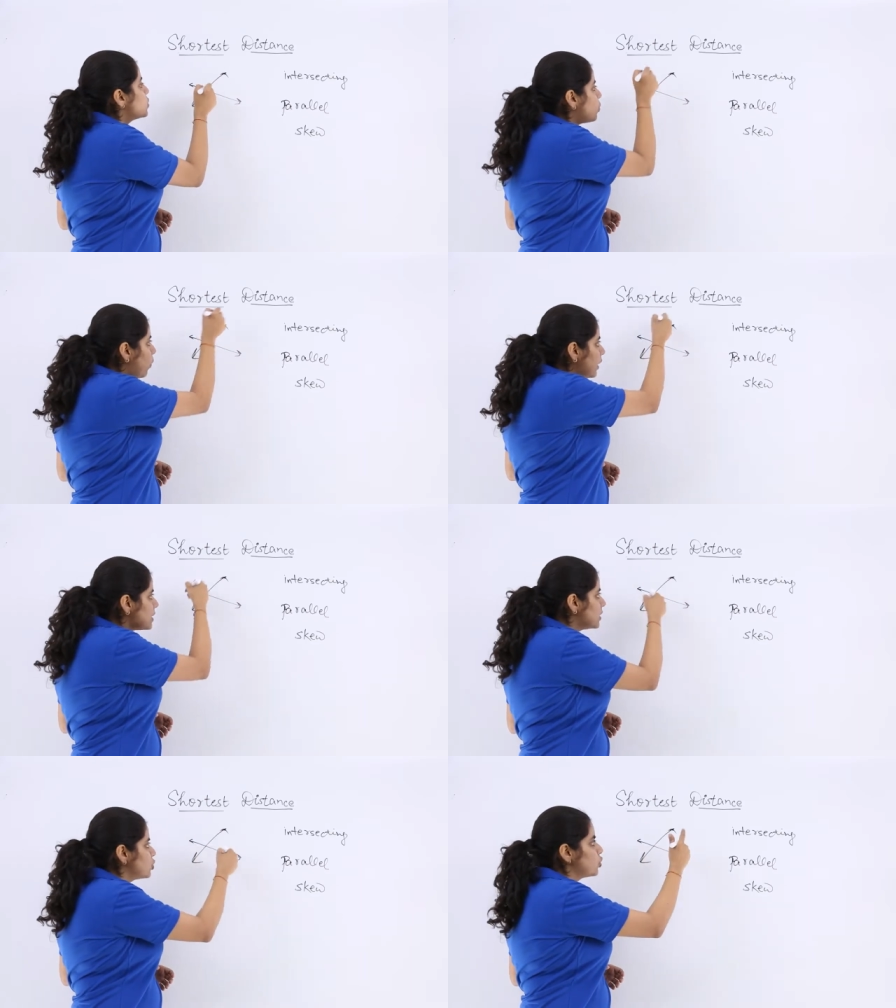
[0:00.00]
So what
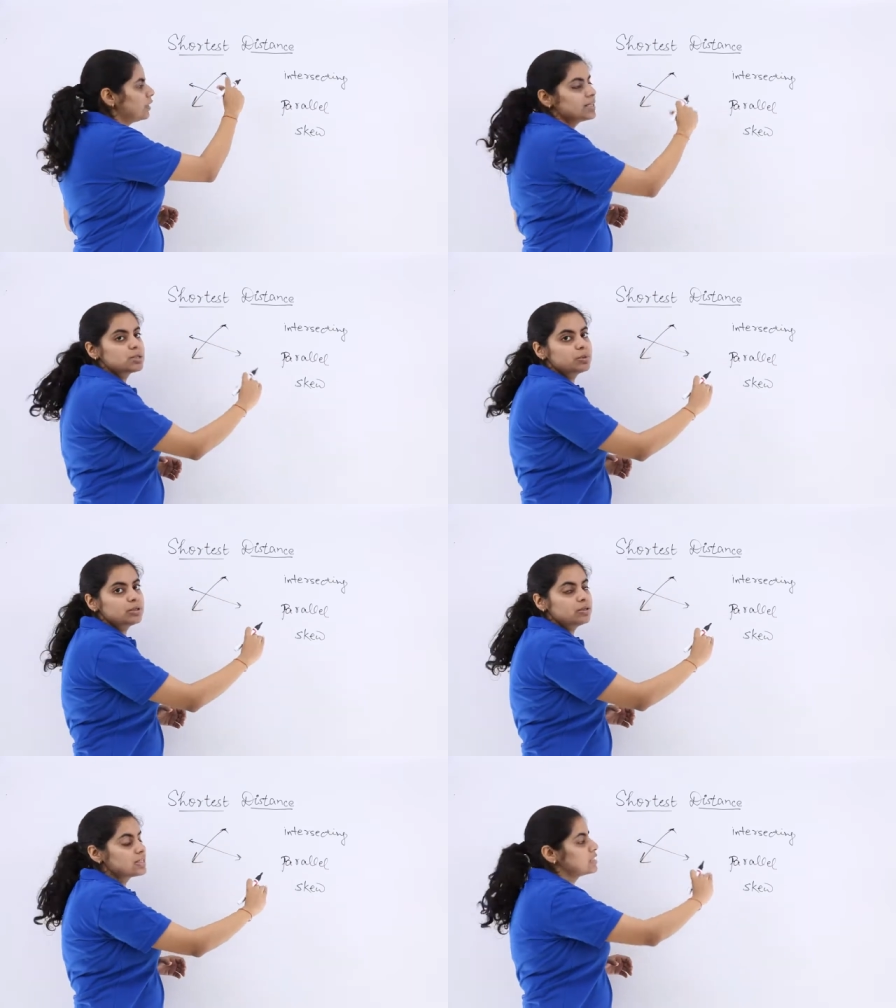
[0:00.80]
is the shortest
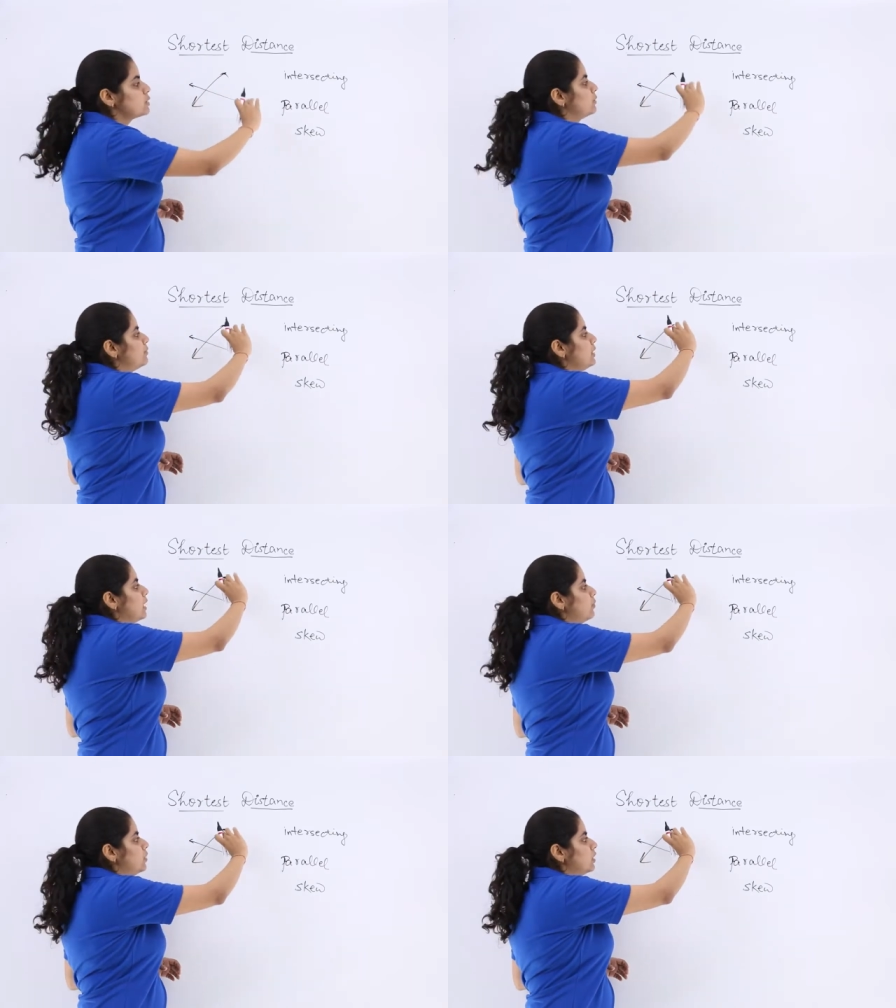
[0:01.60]
distance between
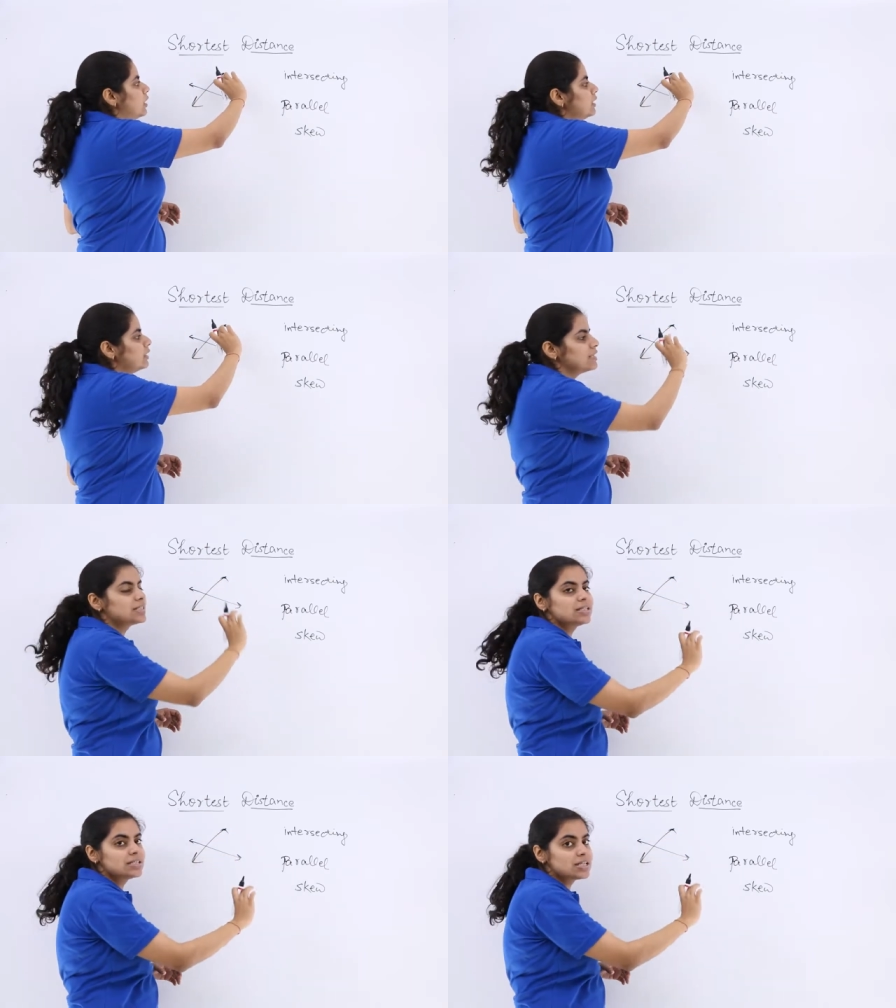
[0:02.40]
them? Here the
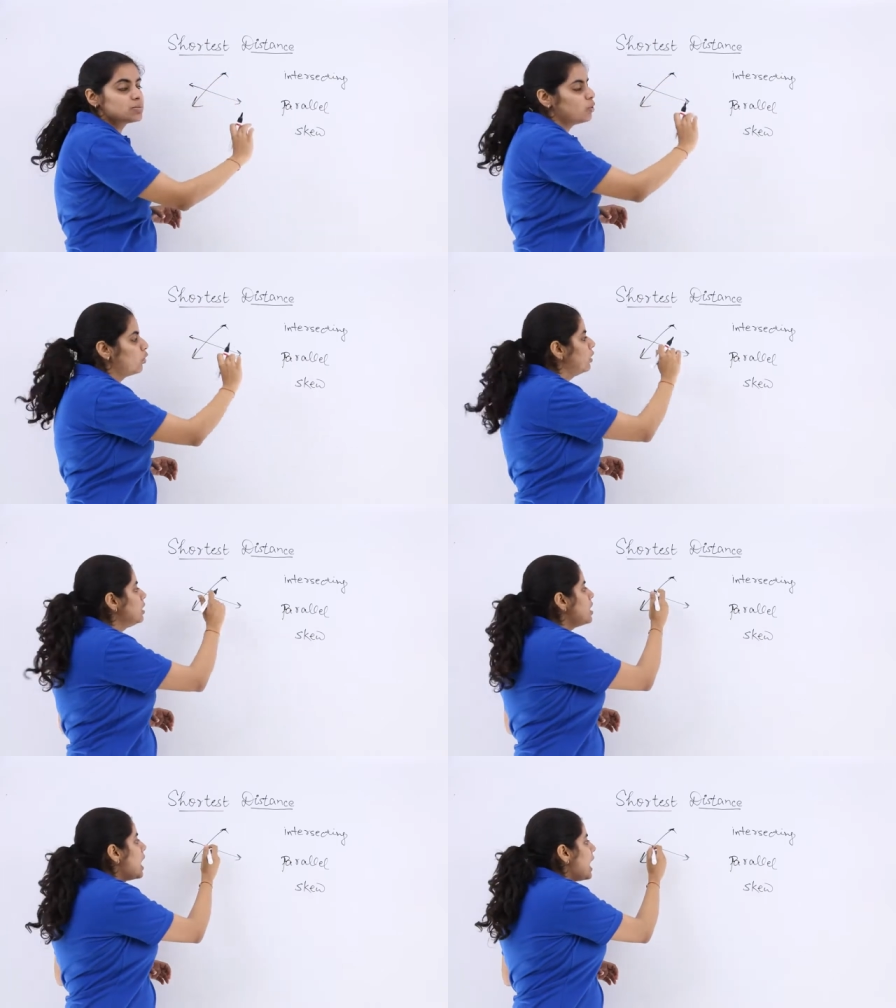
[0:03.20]
distance is
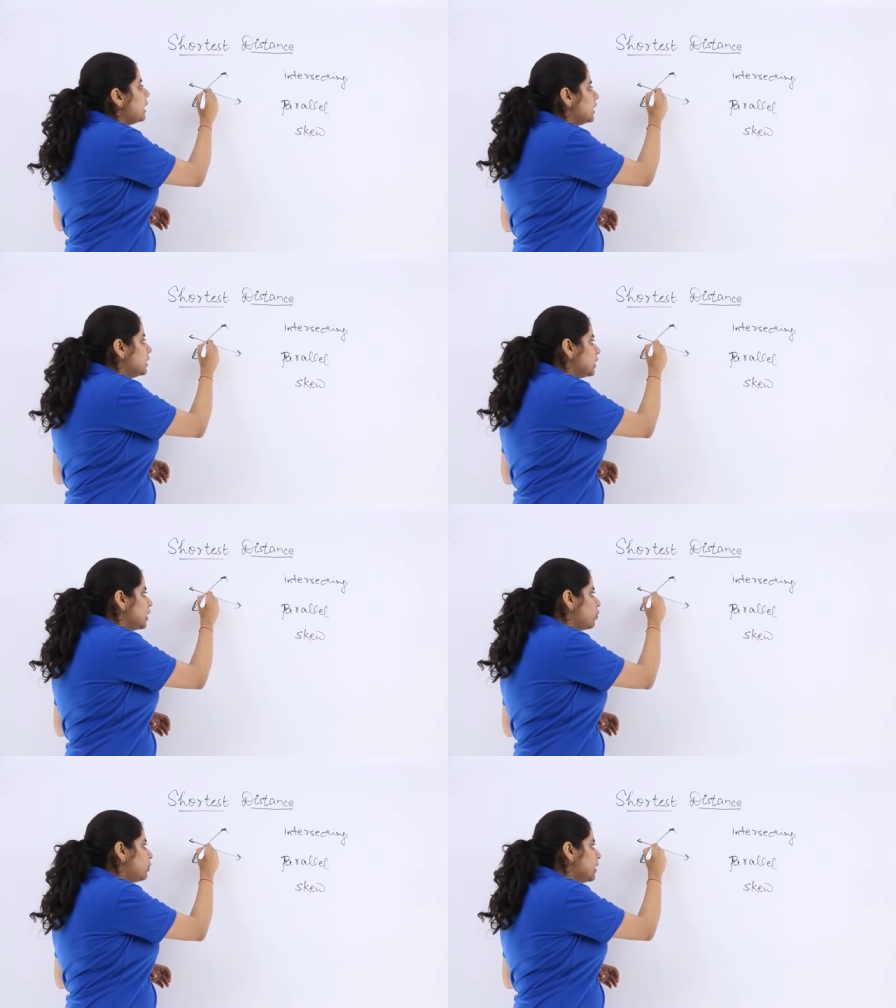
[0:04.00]
more and here
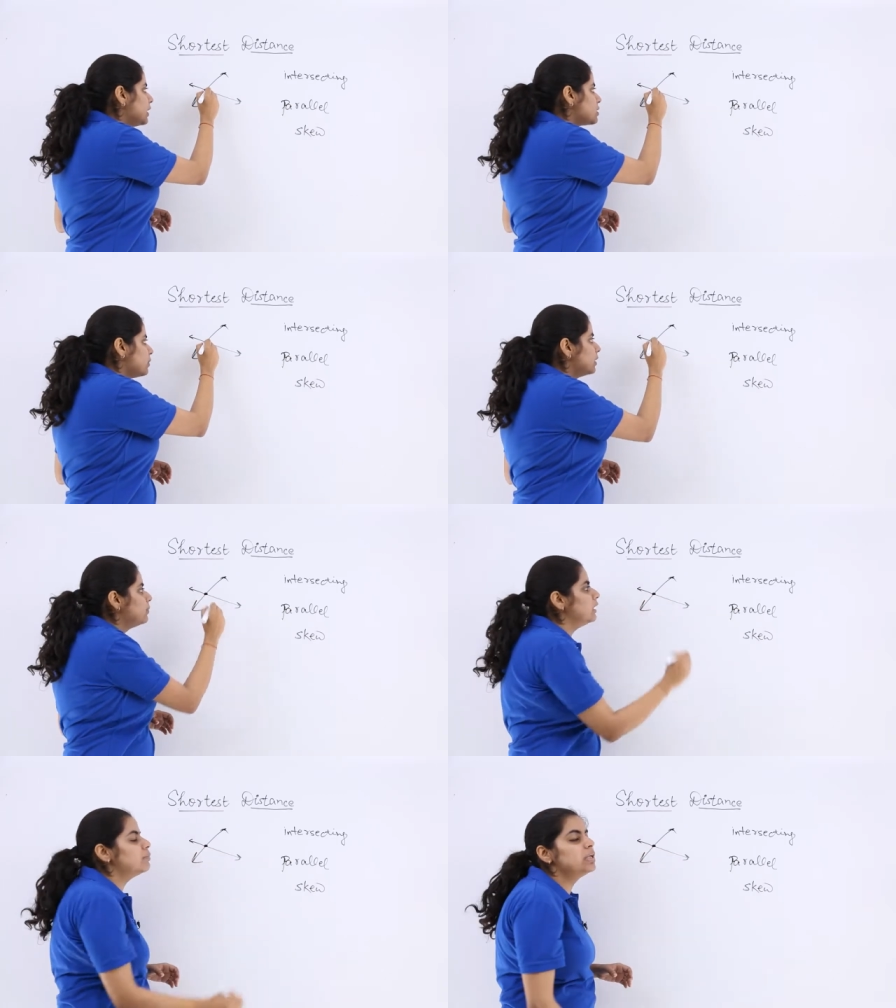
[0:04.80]
only this will
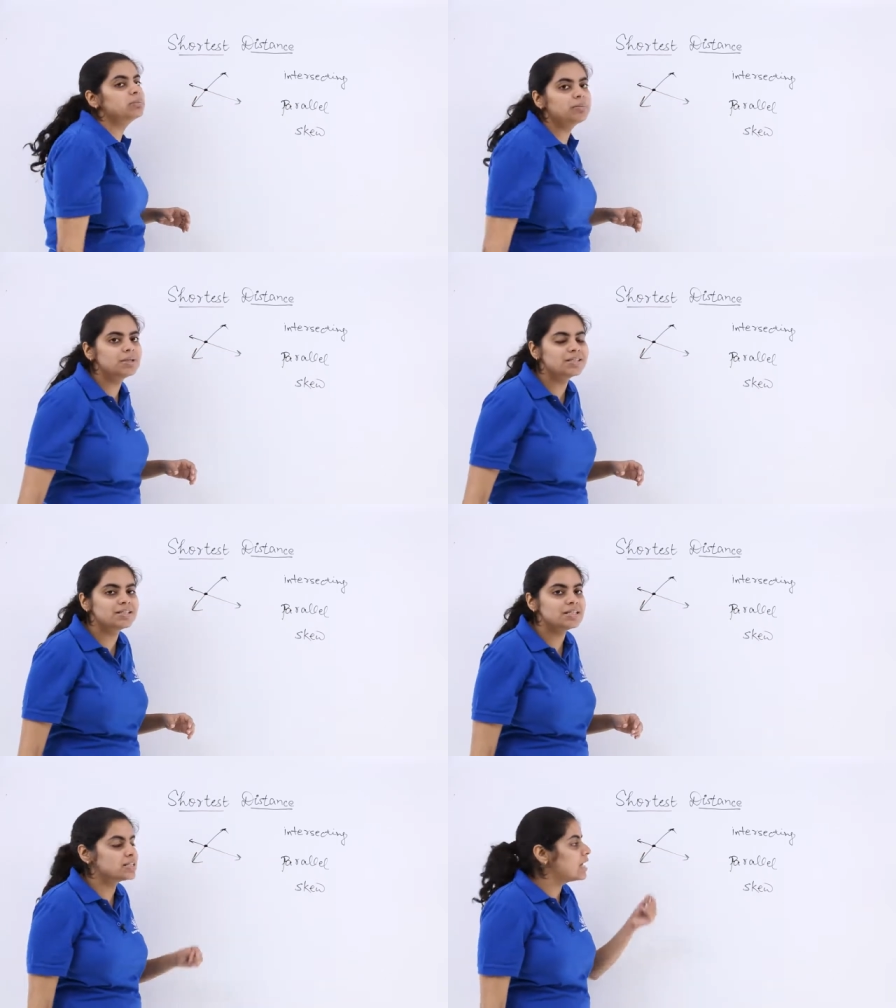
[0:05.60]
be the minimum
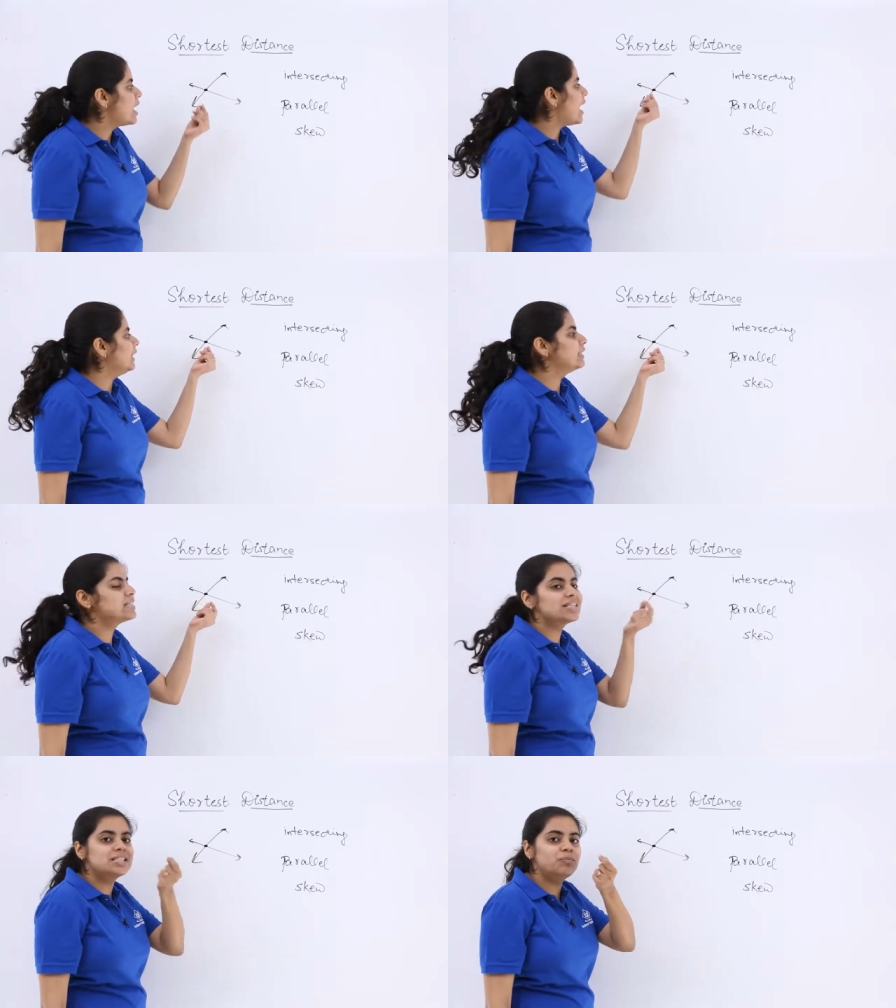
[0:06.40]
distance and
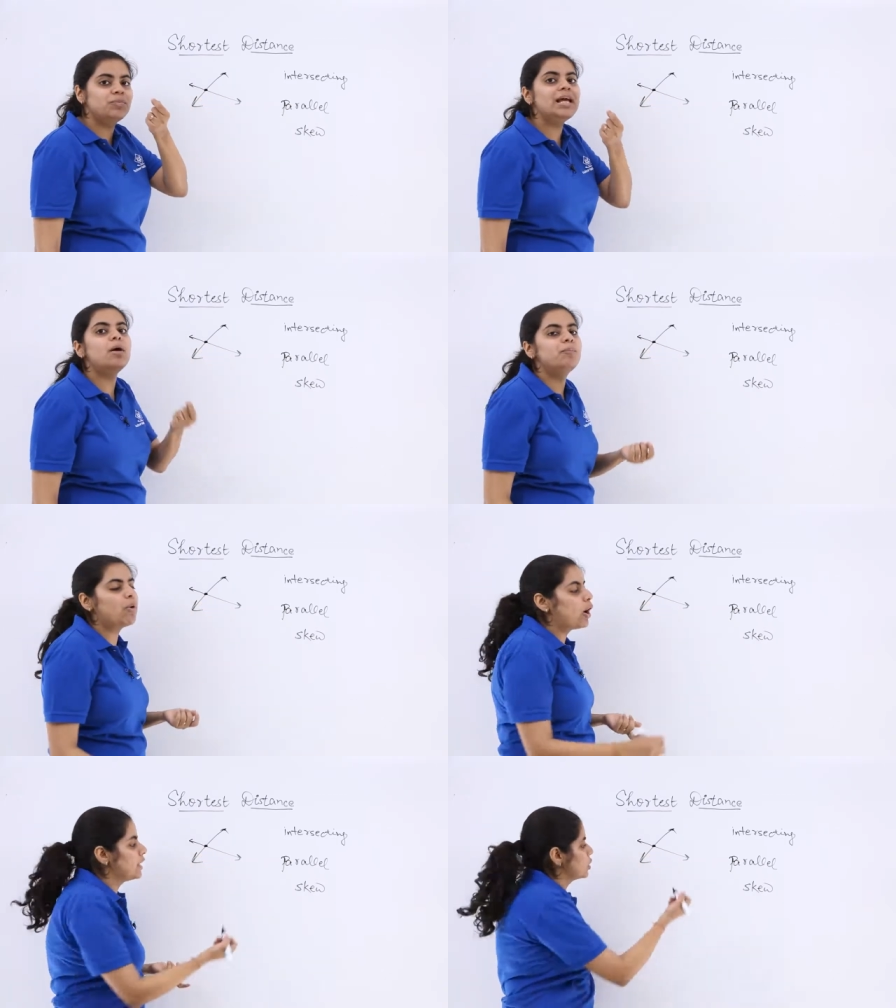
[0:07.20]
this is simply a
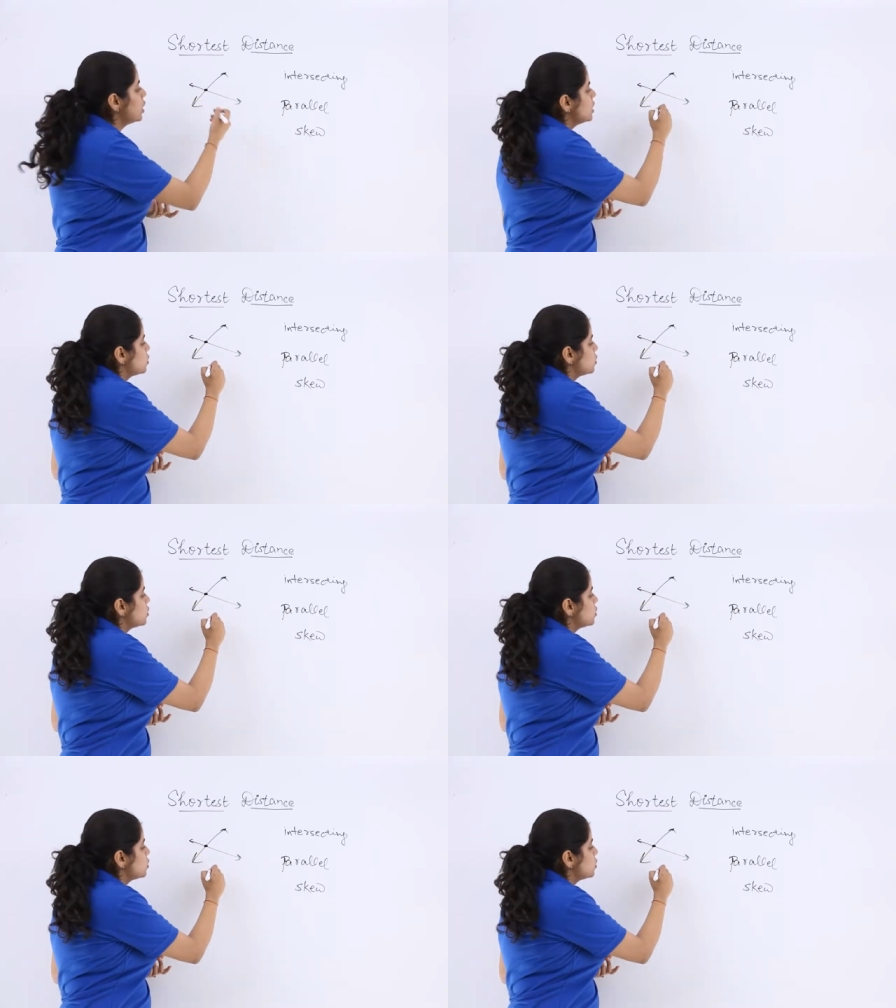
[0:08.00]
point.